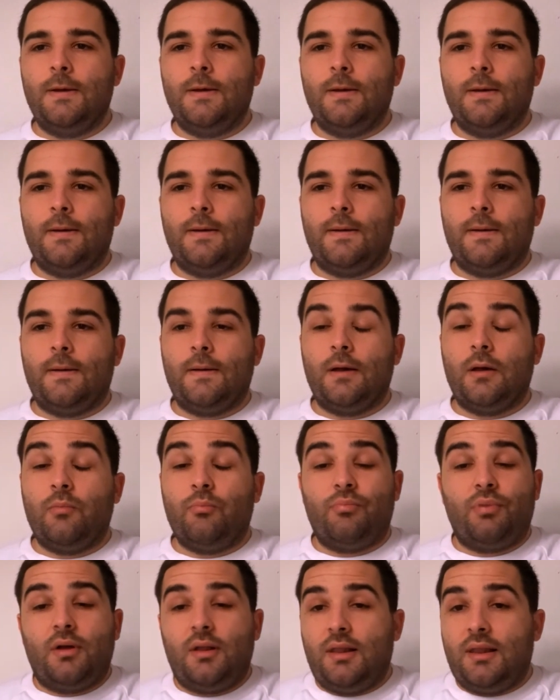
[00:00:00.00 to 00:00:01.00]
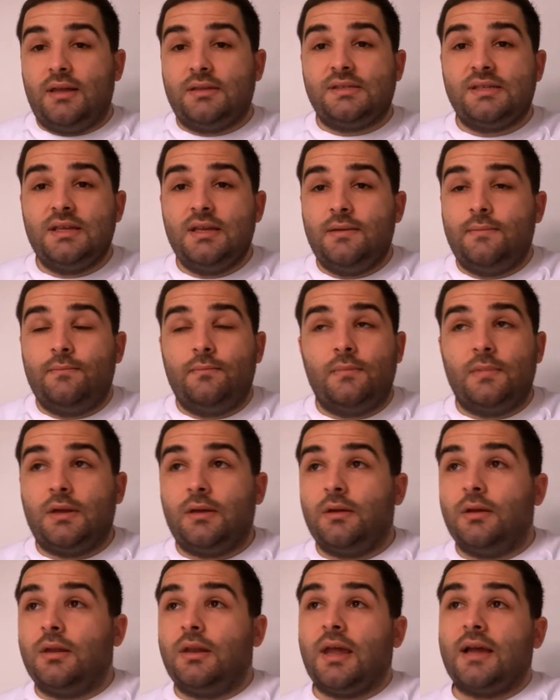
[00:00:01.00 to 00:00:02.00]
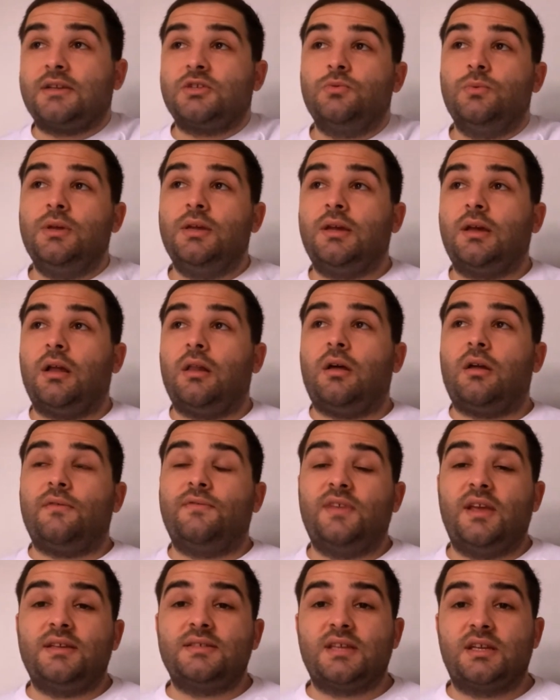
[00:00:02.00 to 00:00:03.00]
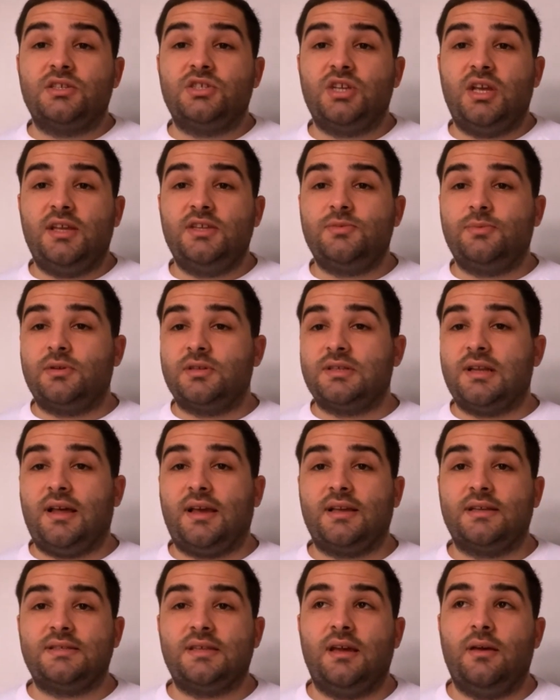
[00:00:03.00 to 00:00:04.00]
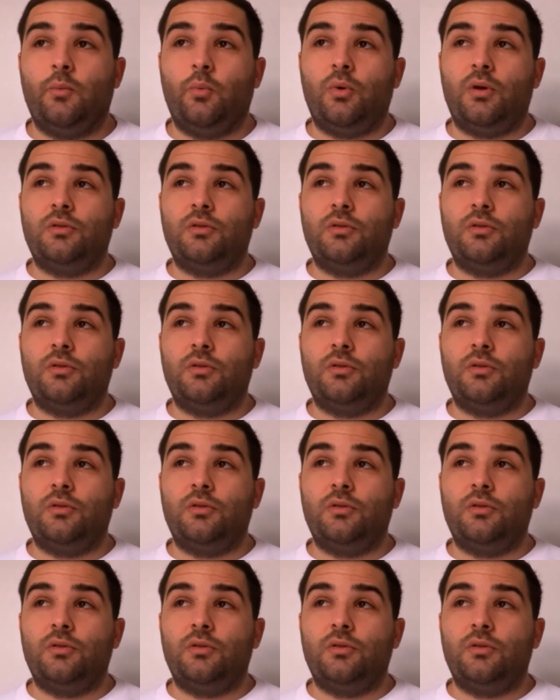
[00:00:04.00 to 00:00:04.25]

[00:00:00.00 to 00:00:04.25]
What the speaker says: But let's see. Next week, a lot of things can change because, like I said,